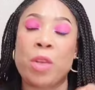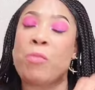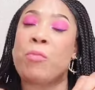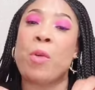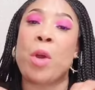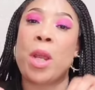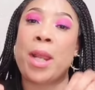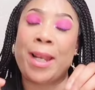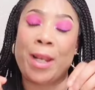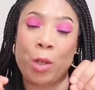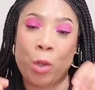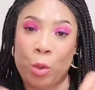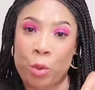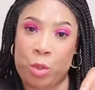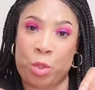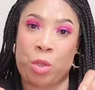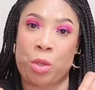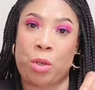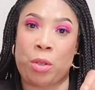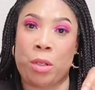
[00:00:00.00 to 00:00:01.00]
looking for a
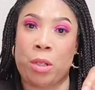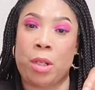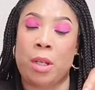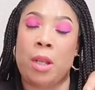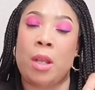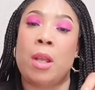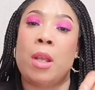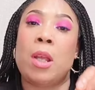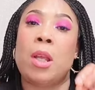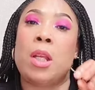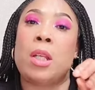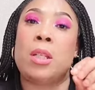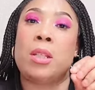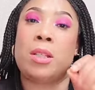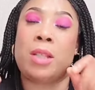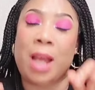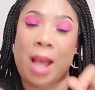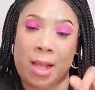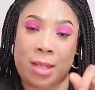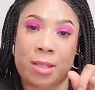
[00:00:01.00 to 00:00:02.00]
lotion
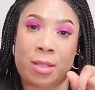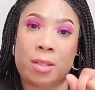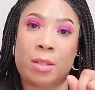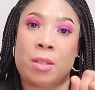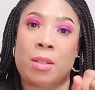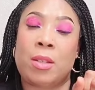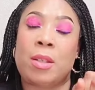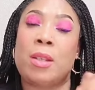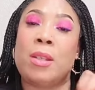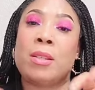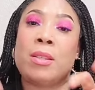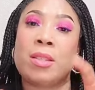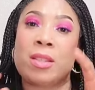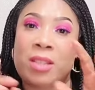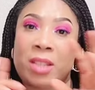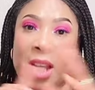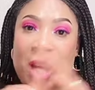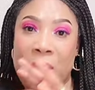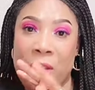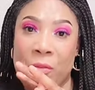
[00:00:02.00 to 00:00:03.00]
that is
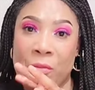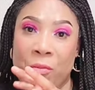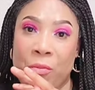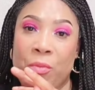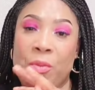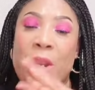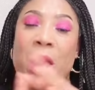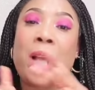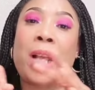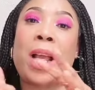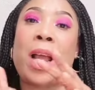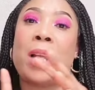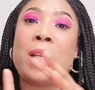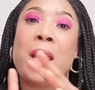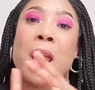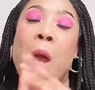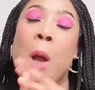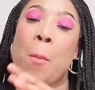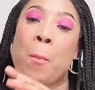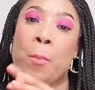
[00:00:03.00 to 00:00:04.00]
safe that can
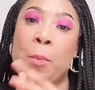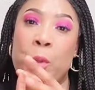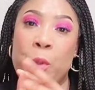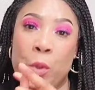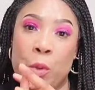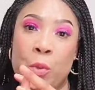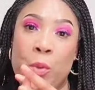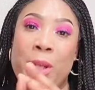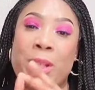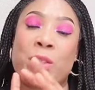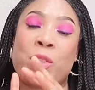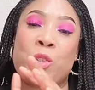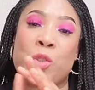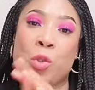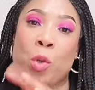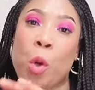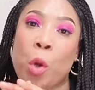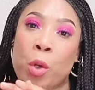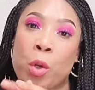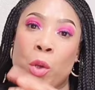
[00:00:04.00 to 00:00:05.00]
help you
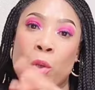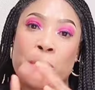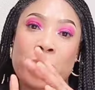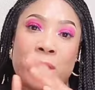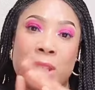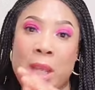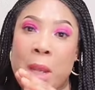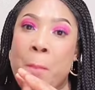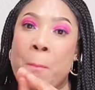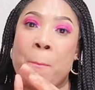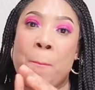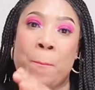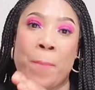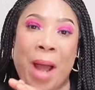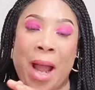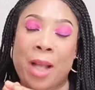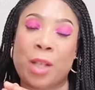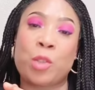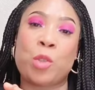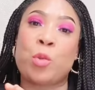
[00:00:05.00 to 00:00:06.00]
restore your skin
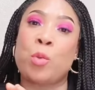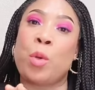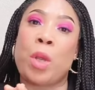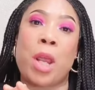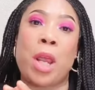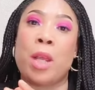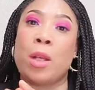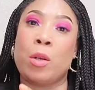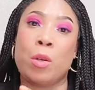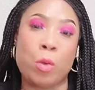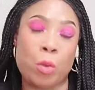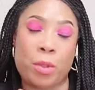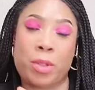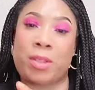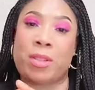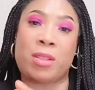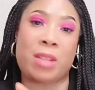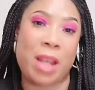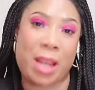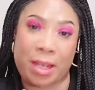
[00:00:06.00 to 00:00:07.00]
back to a good
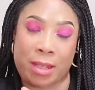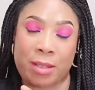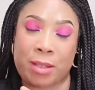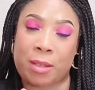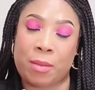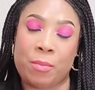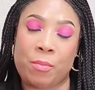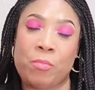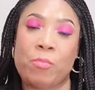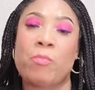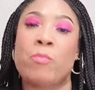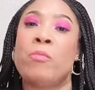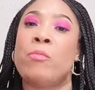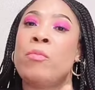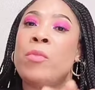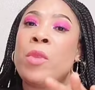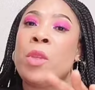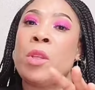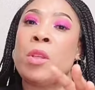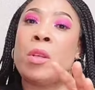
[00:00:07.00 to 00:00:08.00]
state
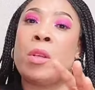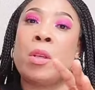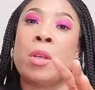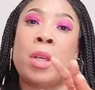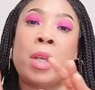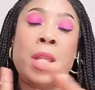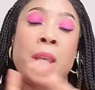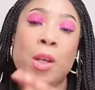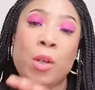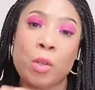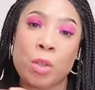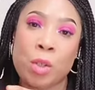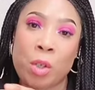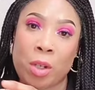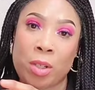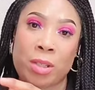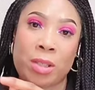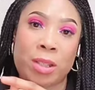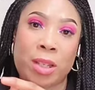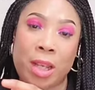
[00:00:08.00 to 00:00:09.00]
heal
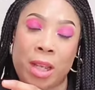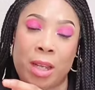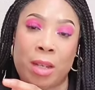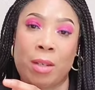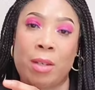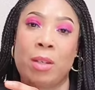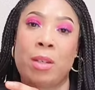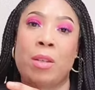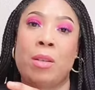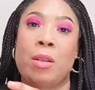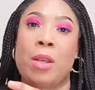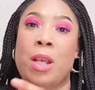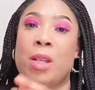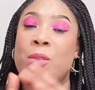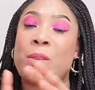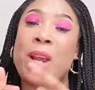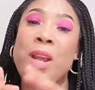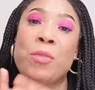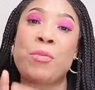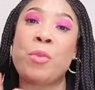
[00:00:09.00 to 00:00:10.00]
your skin
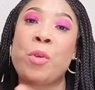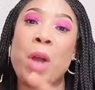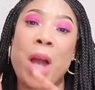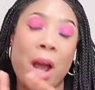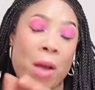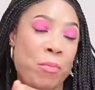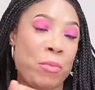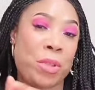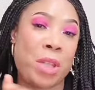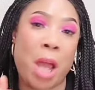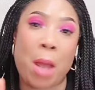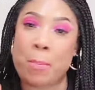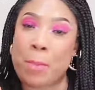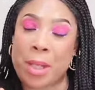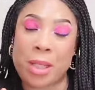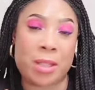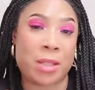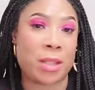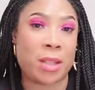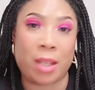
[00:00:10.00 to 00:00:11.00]
especially if you have
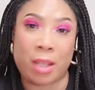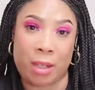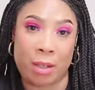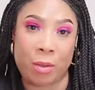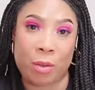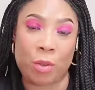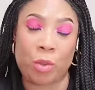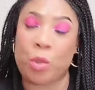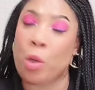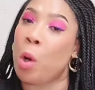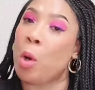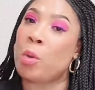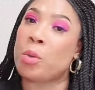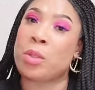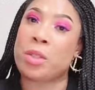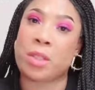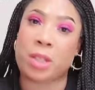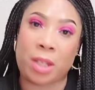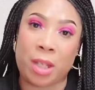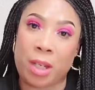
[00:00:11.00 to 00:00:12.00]
damaged skin dull
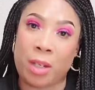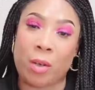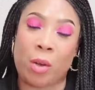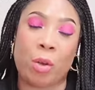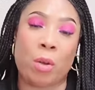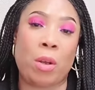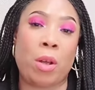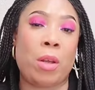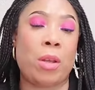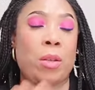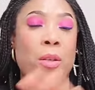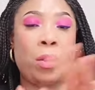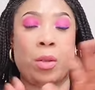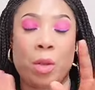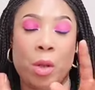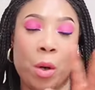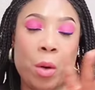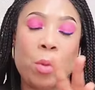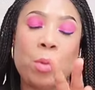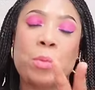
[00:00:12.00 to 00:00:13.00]
skin or you
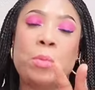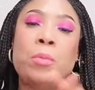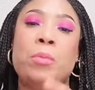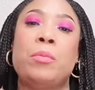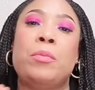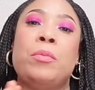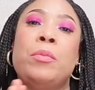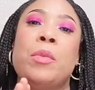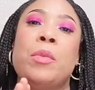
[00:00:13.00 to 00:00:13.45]
know